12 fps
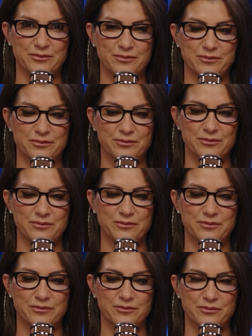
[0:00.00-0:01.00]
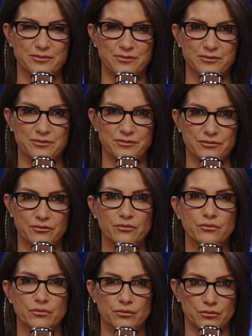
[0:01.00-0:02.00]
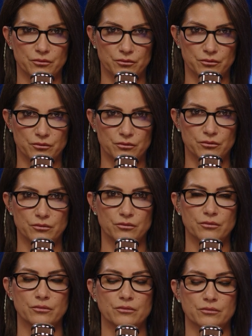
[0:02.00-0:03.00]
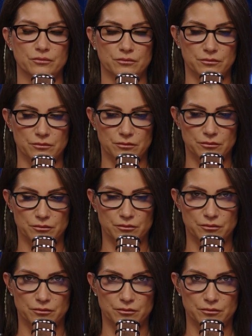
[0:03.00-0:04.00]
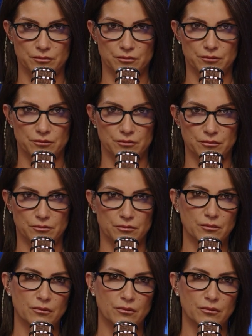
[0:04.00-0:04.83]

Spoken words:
No words are spoken by the person on screen.